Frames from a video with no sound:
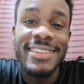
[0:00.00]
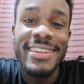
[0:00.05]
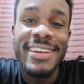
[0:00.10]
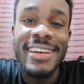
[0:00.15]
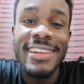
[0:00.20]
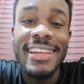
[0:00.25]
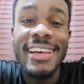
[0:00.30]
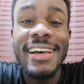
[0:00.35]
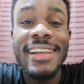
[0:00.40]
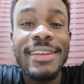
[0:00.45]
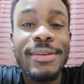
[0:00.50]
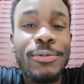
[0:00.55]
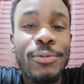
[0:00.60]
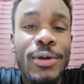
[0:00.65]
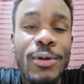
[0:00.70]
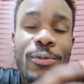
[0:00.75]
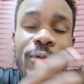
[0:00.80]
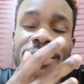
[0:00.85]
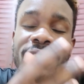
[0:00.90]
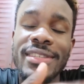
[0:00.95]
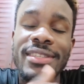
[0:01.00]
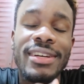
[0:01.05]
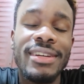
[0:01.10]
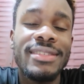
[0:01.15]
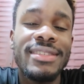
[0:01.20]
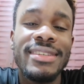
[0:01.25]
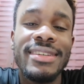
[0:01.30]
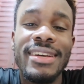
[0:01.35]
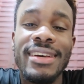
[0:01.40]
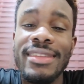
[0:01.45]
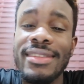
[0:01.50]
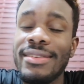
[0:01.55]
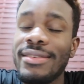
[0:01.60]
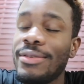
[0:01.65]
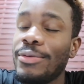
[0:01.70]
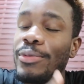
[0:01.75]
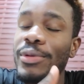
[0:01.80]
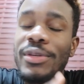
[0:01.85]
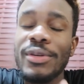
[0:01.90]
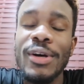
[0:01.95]
on Isle Island, where we stuck
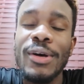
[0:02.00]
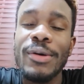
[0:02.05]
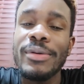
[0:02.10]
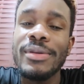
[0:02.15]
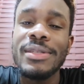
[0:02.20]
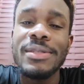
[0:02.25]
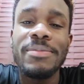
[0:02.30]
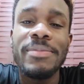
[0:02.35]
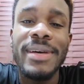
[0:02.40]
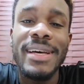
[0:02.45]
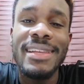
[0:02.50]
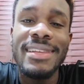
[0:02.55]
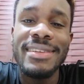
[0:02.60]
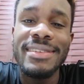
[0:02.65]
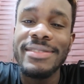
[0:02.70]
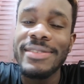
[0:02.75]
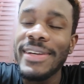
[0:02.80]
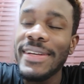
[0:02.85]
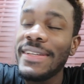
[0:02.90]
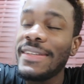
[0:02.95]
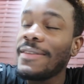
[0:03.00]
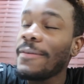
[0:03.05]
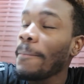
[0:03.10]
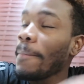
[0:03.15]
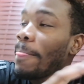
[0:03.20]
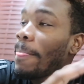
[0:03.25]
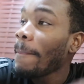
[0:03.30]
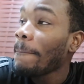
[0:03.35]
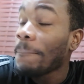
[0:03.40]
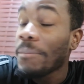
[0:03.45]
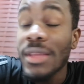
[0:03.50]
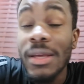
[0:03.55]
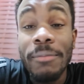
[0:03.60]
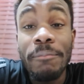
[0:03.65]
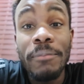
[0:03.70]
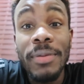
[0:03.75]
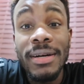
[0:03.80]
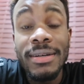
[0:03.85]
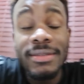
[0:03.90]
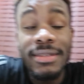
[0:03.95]
together and we always smiling, right?
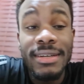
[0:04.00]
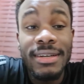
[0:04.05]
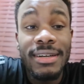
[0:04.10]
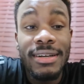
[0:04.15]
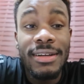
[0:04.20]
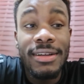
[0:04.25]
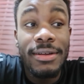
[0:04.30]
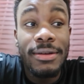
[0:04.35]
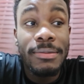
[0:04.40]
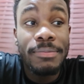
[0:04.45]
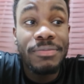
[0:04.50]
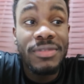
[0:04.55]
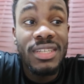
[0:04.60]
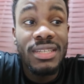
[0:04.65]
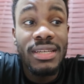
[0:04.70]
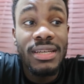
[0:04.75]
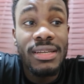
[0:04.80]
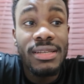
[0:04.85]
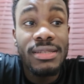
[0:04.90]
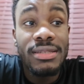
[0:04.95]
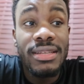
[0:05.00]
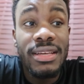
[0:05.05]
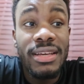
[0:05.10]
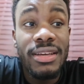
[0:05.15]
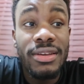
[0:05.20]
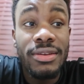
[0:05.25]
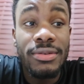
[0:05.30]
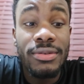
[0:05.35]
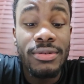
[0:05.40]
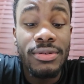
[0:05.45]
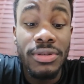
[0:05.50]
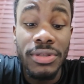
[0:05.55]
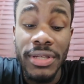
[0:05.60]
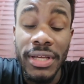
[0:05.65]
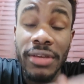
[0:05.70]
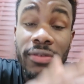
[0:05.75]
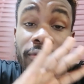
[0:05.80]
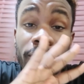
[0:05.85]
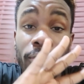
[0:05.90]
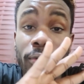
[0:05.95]
But today is
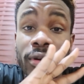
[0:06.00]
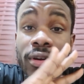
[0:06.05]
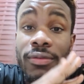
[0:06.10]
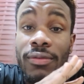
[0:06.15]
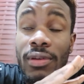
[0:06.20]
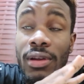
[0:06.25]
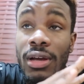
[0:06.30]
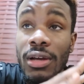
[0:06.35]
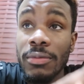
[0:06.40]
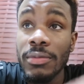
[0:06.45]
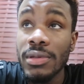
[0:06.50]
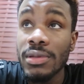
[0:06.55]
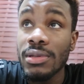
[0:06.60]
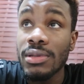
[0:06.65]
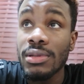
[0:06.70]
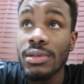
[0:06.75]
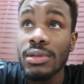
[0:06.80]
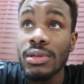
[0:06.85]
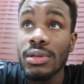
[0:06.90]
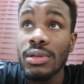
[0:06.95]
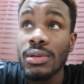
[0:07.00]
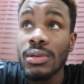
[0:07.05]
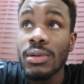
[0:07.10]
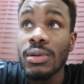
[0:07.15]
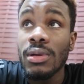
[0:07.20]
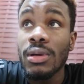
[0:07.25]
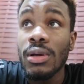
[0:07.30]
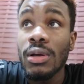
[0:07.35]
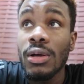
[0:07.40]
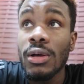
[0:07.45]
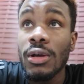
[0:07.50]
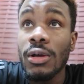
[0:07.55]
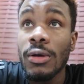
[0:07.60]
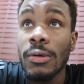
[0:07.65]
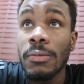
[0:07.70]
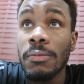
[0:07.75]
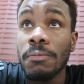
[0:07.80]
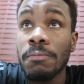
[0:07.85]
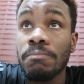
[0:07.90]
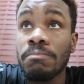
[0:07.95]
day four of Vlogmas.
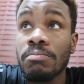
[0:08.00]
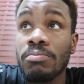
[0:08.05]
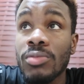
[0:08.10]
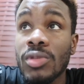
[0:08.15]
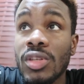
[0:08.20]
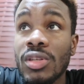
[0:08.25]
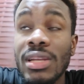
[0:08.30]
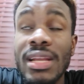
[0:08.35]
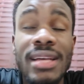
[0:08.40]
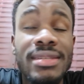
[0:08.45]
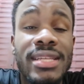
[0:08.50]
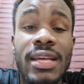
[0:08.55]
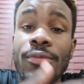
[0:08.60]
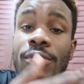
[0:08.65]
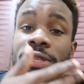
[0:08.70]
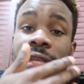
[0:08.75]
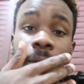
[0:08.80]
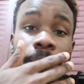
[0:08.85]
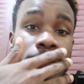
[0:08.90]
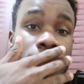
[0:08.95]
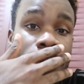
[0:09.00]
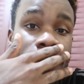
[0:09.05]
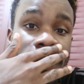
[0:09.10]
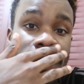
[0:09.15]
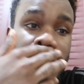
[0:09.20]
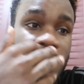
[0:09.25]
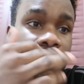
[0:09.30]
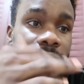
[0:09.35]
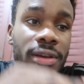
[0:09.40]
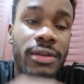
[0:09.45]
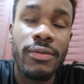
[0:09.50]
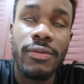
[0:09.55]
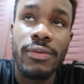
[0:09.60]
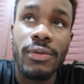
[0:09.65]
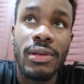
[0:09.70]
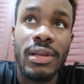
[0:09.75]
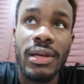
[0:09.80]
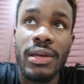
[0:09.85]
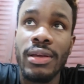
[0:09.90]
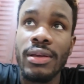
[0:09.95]
So last night was like pretty
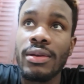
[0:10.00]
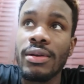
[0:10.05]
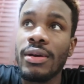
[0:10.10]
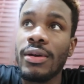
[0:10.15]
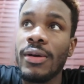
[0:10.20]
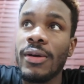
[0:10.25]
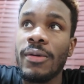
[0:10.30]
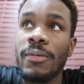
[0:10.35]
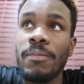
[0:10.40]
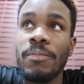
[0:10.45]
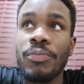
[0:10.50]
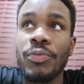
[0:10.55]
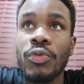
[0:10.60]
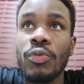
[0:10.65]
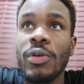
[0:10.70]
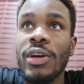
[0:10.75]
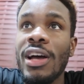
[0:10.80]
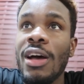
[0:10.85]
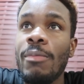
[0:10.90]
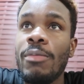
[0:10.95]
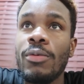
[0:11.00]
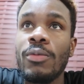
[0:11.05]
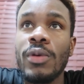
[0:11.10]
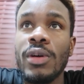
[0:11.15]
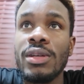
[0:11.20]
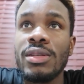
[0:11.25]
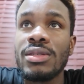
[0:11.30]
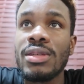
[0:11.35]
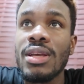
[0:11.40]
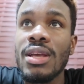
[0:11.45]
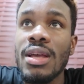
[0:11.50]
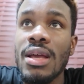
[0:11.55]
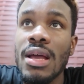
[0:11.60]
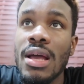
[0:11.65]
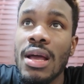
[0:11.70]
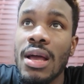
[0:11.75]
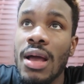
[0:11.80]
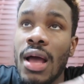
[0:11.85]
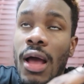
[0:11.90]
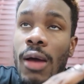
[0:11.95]
eventful. Like what happened was,
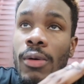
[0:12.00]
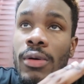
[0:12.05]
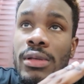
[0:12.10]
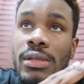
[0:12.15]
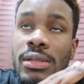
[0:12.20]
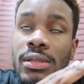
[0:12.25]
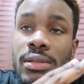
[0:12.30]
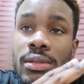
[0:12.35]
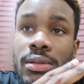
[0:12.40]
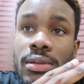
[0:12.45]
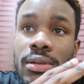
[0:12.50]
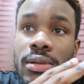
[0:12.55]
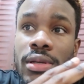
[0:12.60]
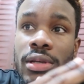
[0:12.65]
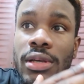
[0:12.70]
I was